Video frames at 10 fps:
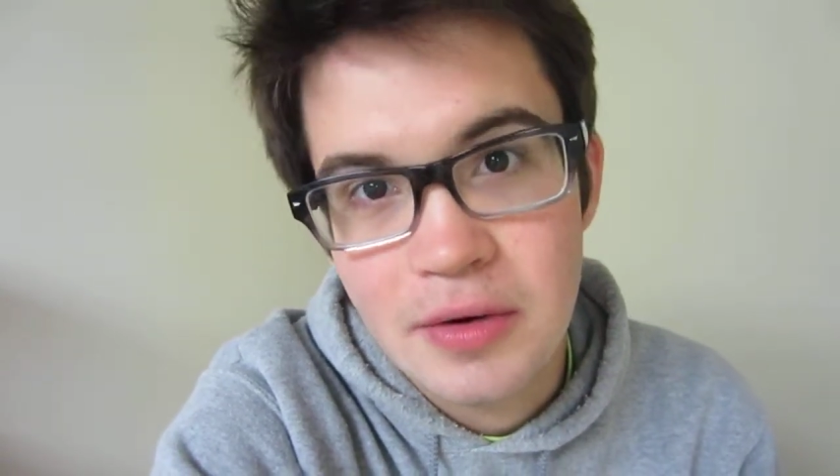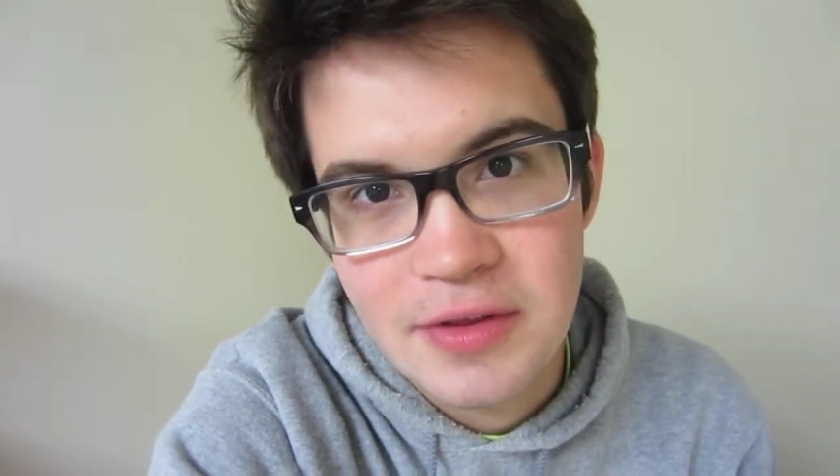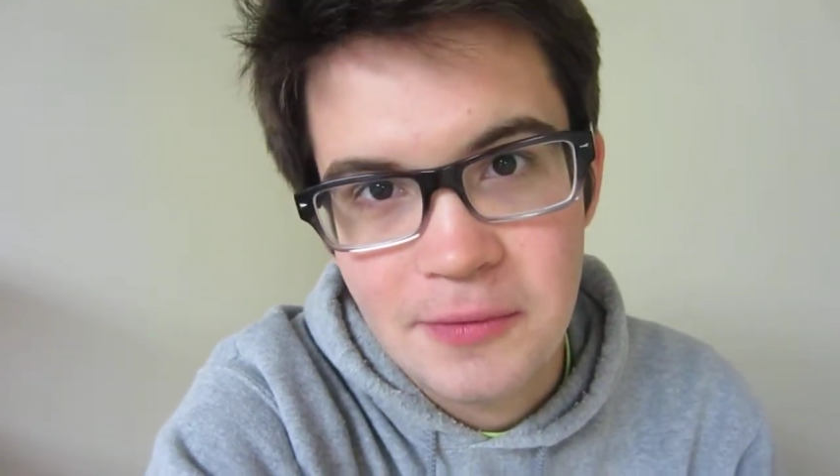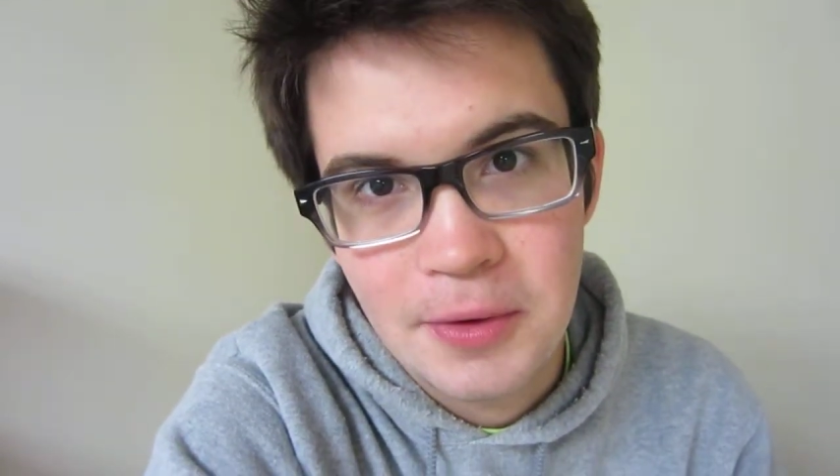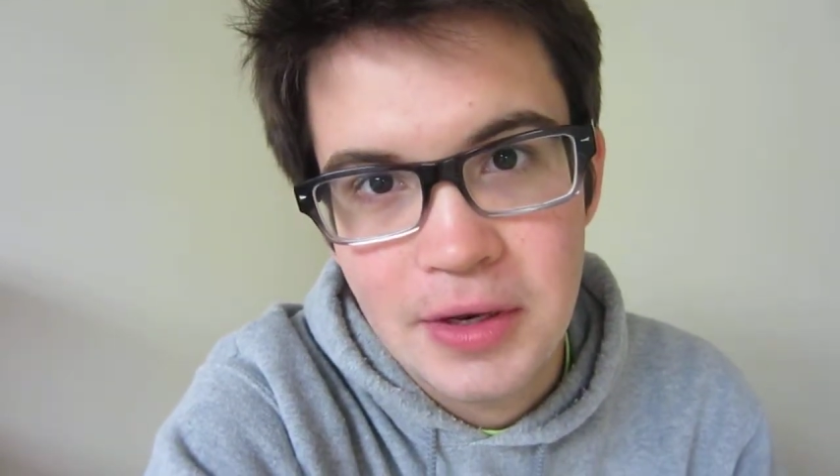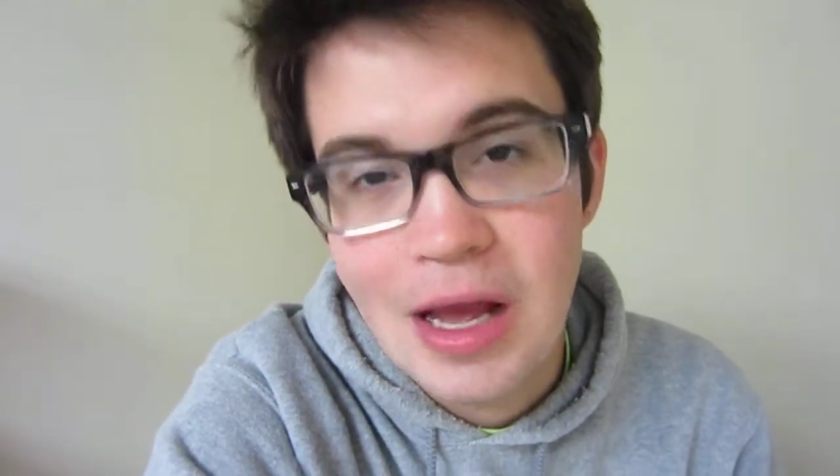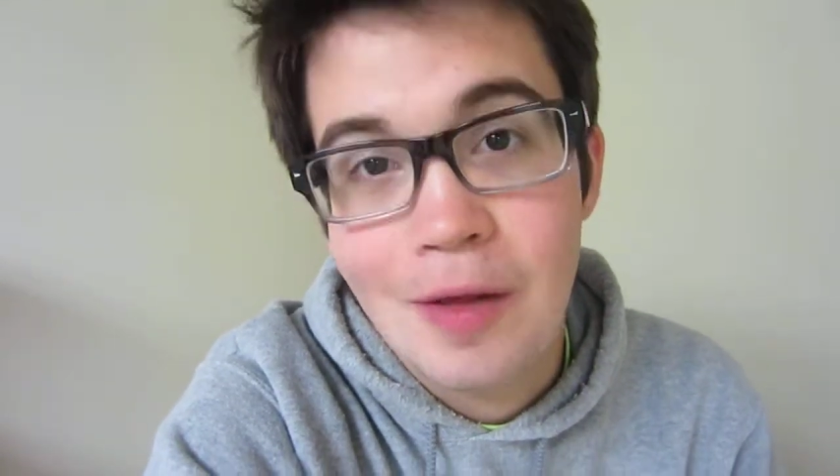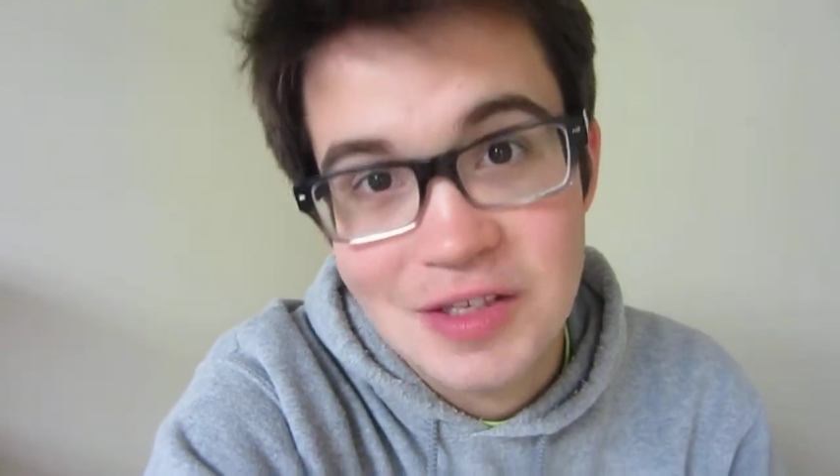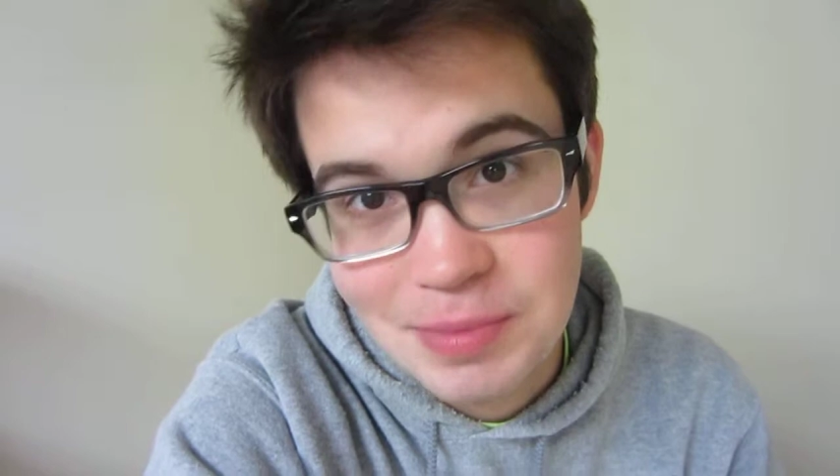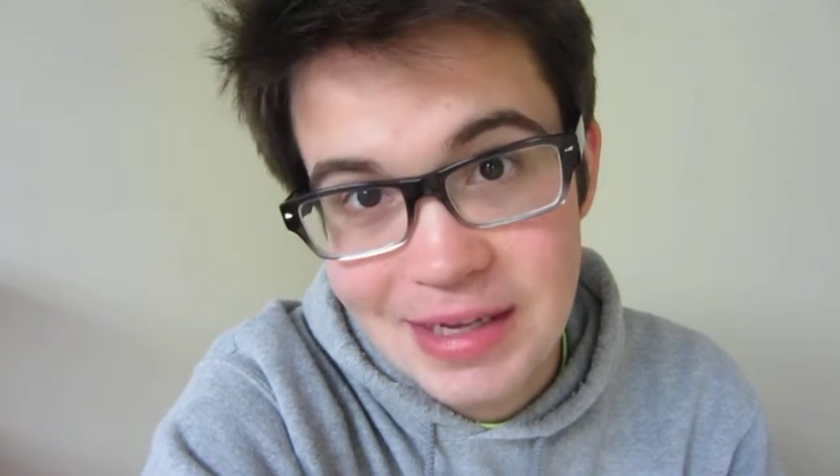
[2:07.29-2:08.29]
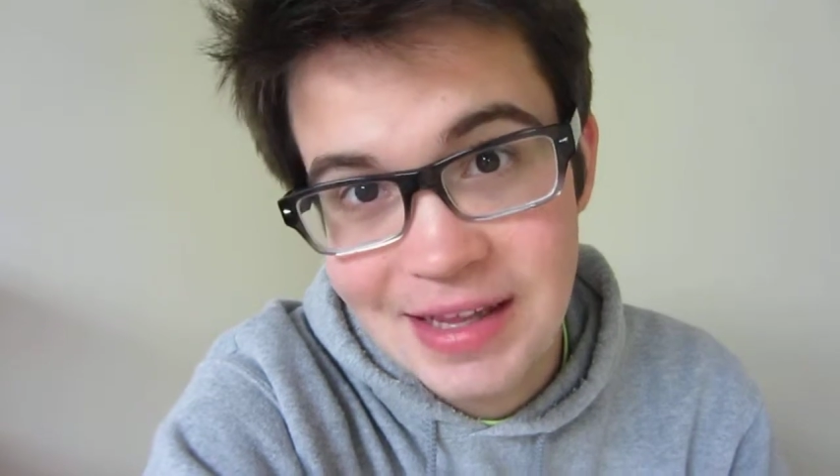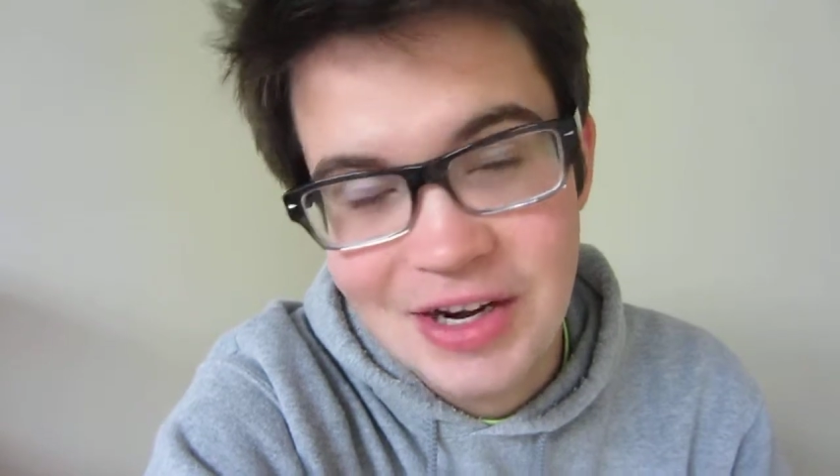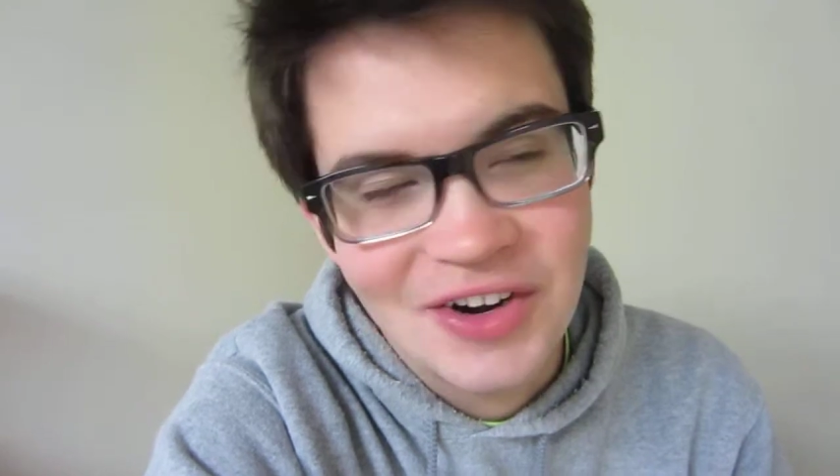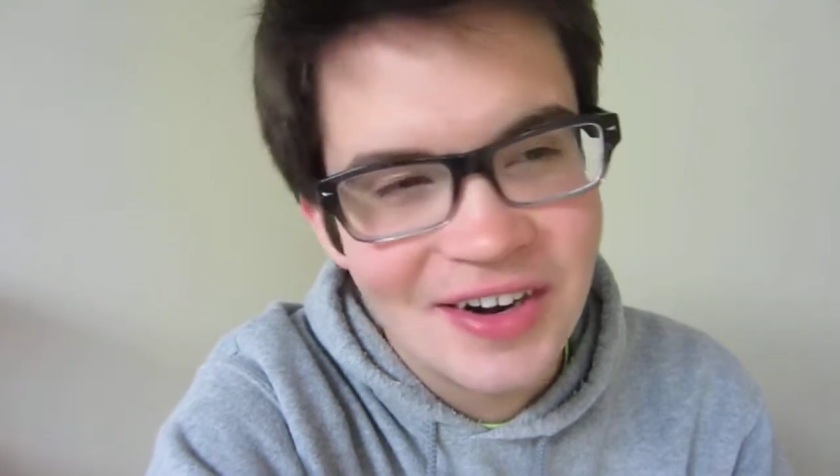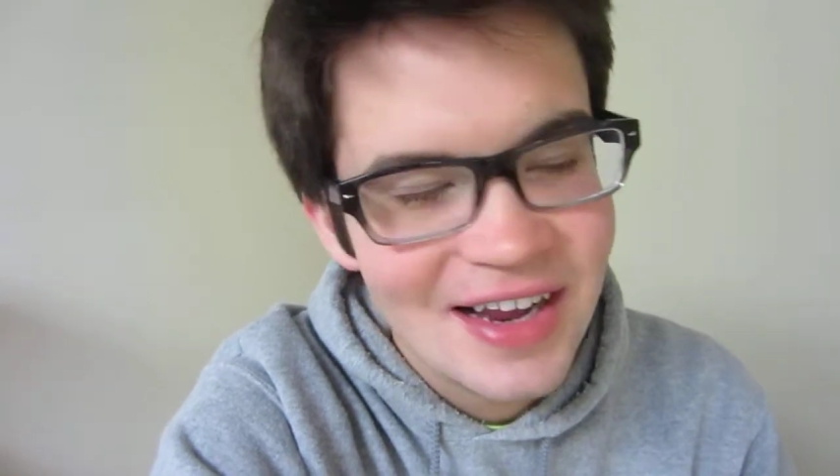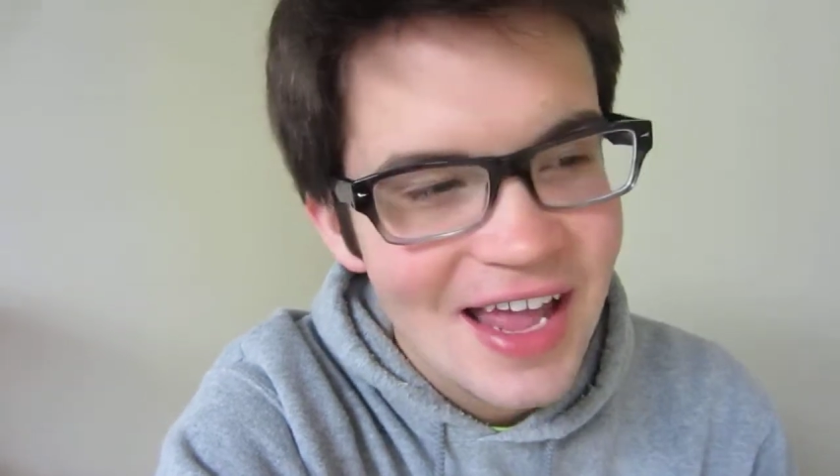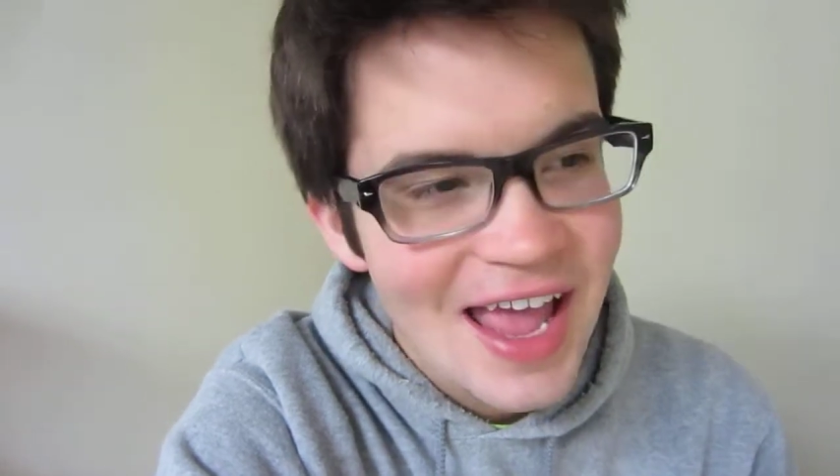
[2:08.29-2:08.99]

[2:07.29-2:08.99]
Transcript: to this building. I'll explain later.